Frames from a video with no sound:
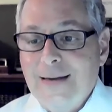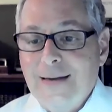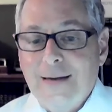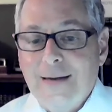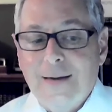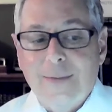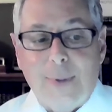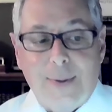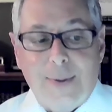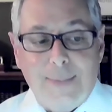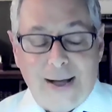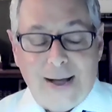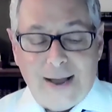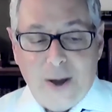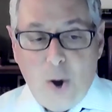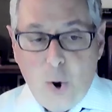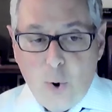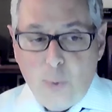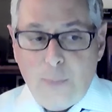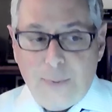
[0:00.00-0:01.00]
but my
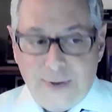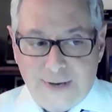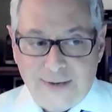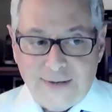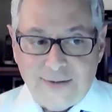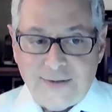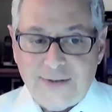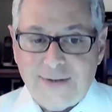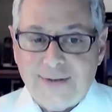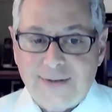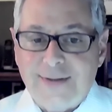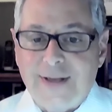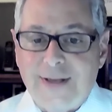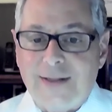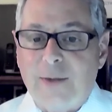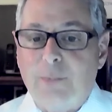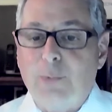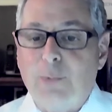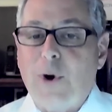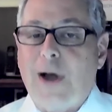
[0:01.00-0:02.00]
hope is that
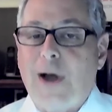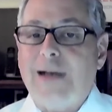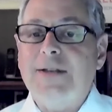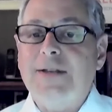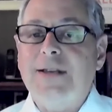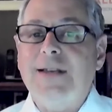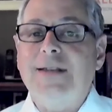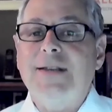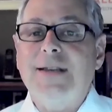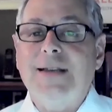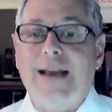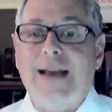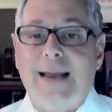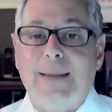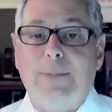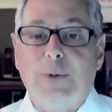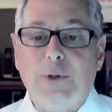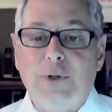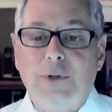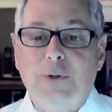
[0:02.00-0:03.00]
the process
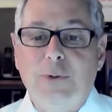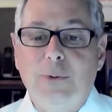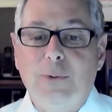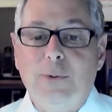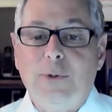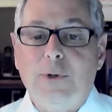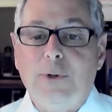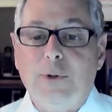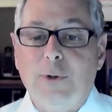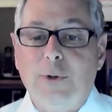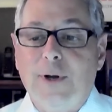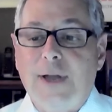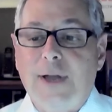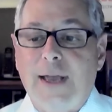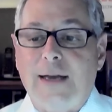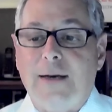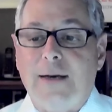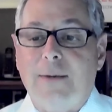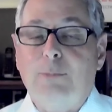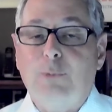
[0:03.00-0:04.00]
enables you to look
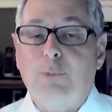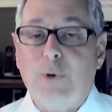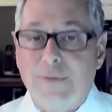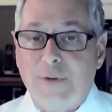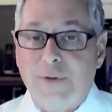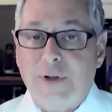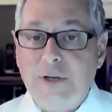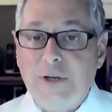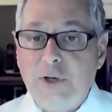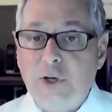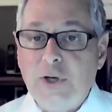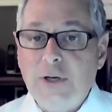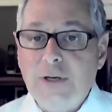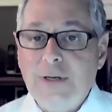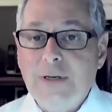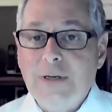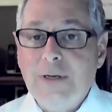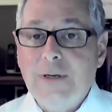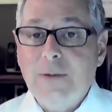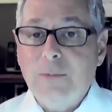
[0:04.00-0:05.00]
at privilege,
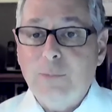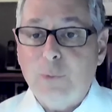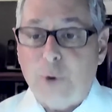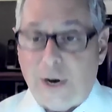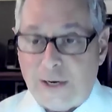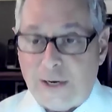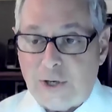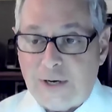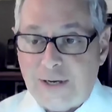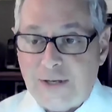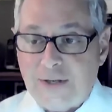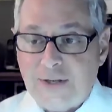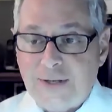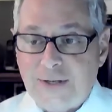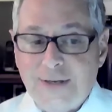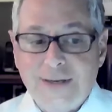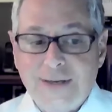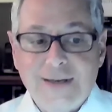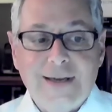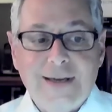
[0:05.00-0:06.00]

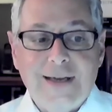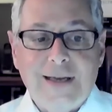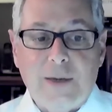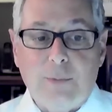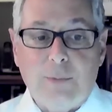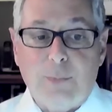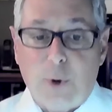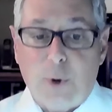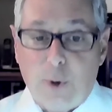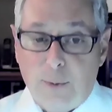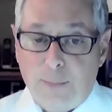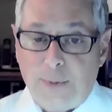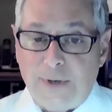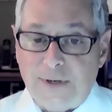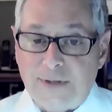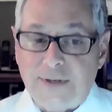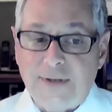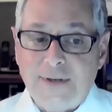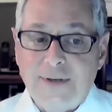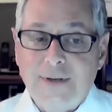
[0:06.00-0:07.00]
prejudice, and
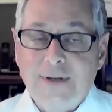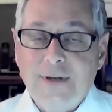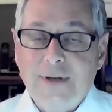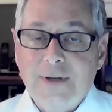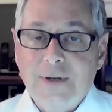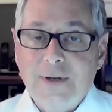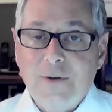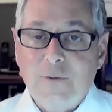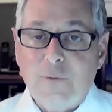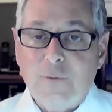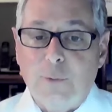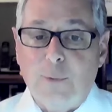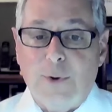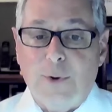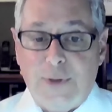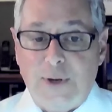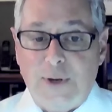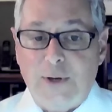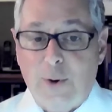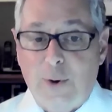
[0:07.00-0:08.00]
purpose from
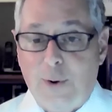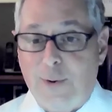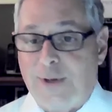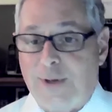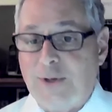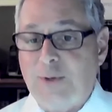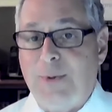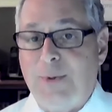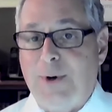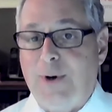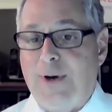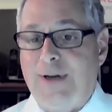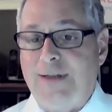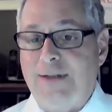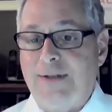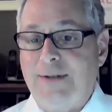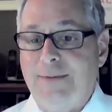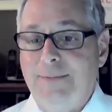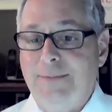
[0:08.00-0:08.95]
within your own experience.